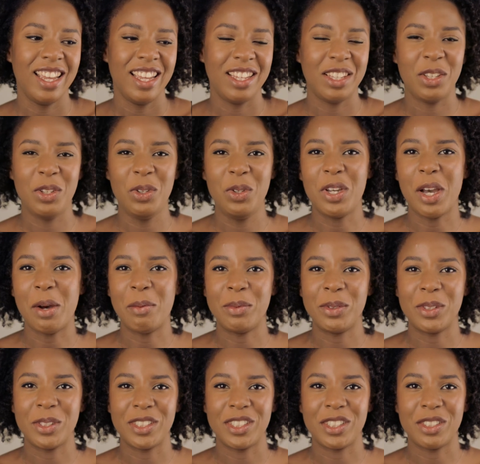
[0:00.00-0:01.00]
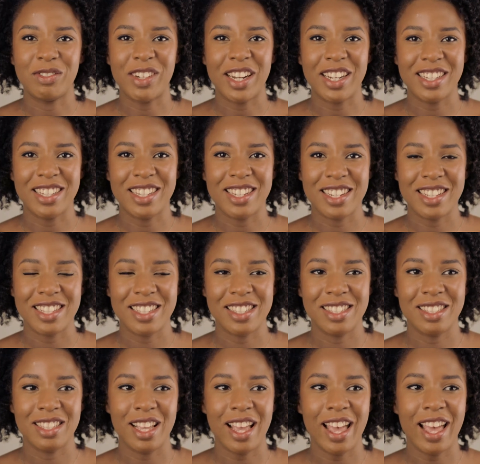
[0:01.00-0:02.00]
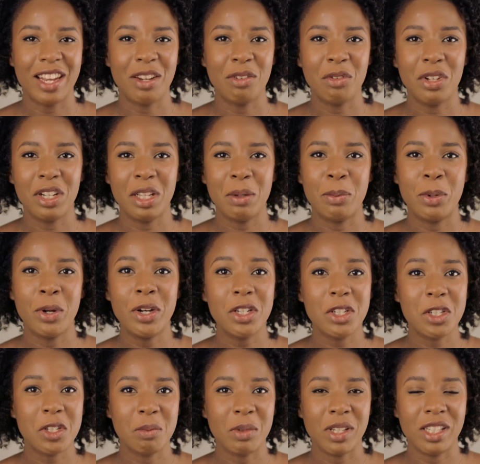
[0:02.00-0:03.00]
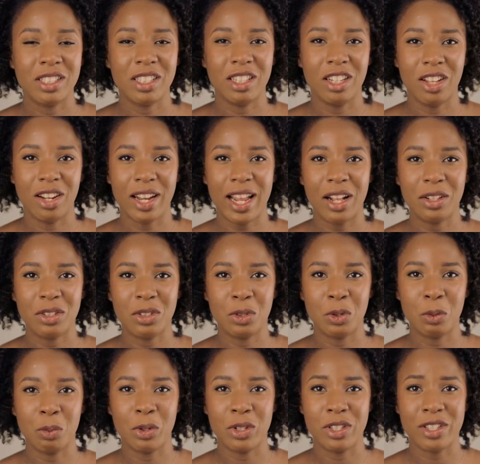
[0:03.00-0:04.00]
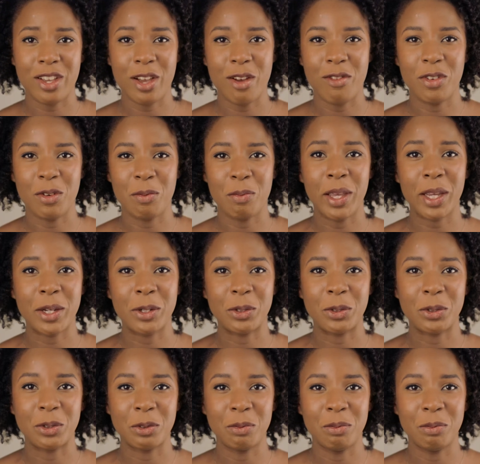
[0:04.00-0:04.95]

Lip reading: cucumbers and radishes, and it really pushed me to learn how to preserve and pickle